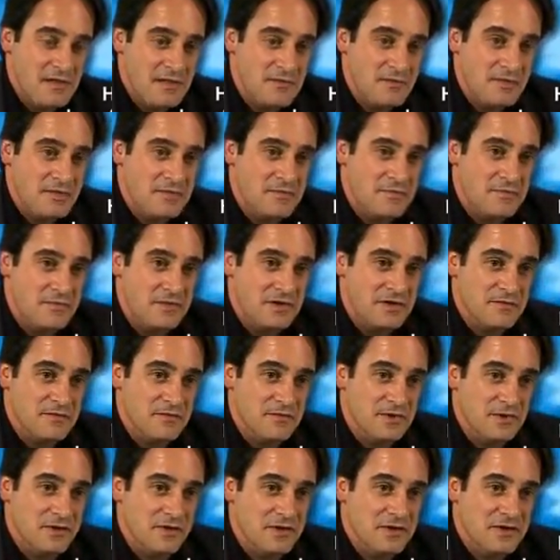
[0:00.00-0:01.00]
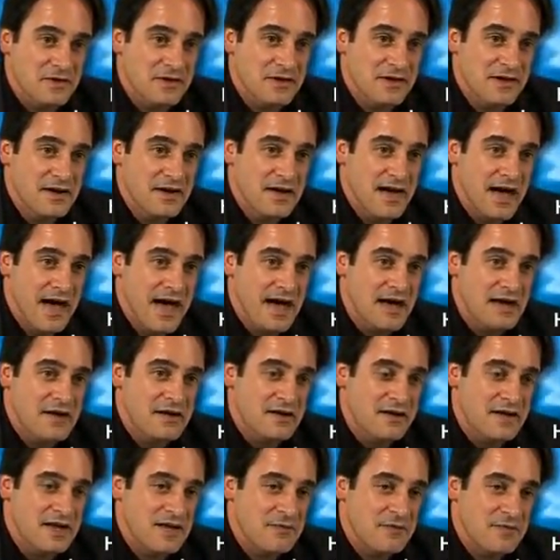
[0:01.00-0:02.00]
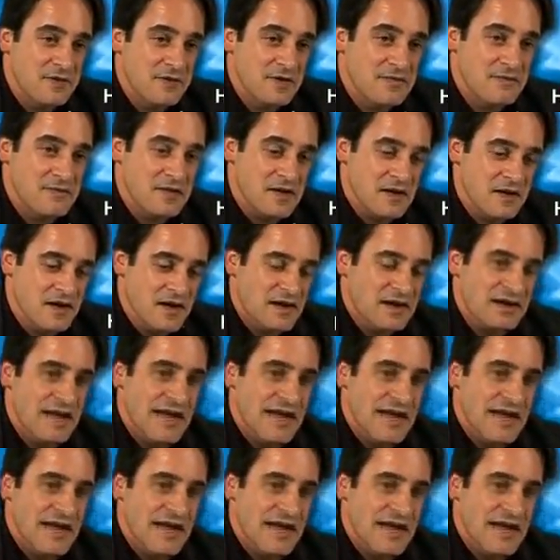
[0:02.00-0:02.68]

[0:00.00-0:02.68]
with a blog, keeping